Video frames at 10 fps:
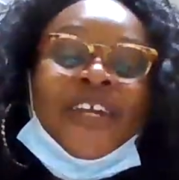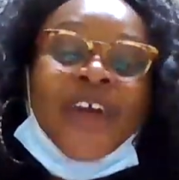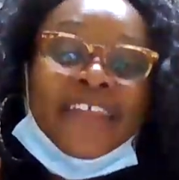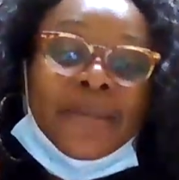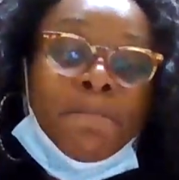
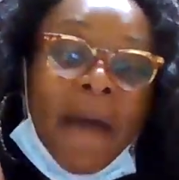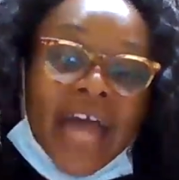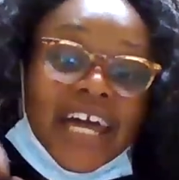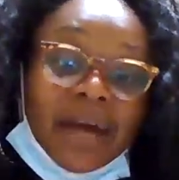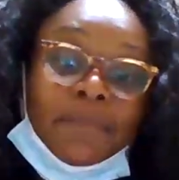you have to
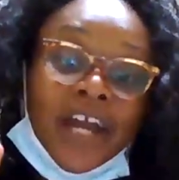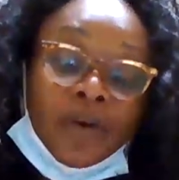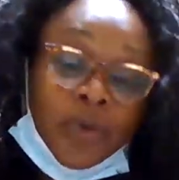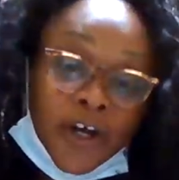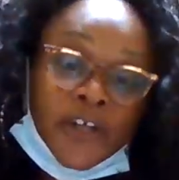back up
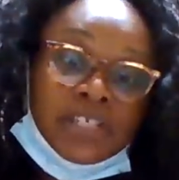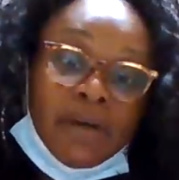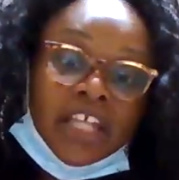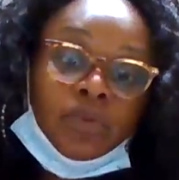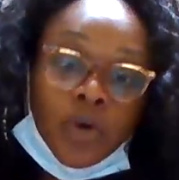your words
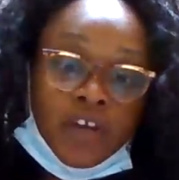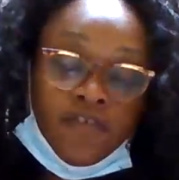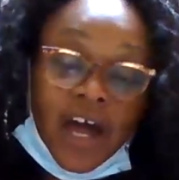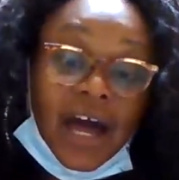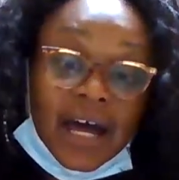by the word
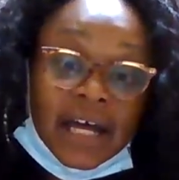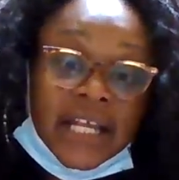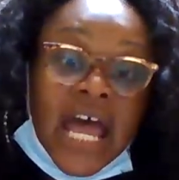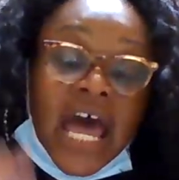of God,